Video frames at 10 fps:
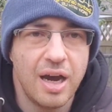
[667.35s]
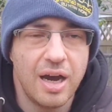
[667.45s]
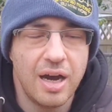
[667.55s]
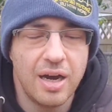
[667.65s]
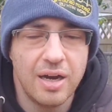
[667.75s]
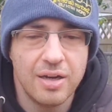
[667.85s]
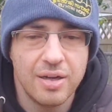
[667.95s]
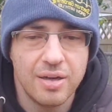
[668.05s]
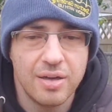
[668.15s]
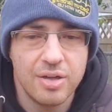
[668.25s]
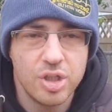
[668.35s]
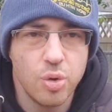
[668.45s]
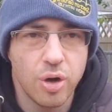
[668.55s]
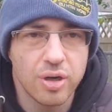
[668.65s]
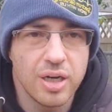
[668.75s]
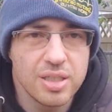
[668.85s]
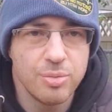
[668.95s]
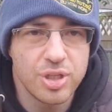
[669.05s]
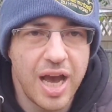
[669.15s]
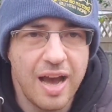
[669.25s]
to our
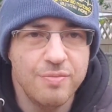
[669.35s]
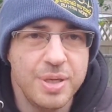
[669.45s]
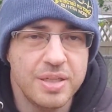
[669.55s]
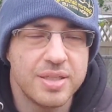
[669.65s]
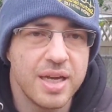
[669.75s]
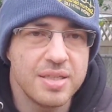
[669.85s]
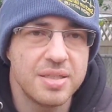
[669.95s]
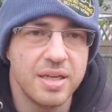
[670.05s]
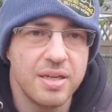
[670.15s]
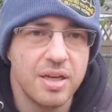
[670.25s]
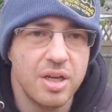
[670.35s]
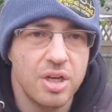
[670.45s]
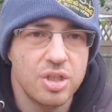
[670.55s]
customers have been tested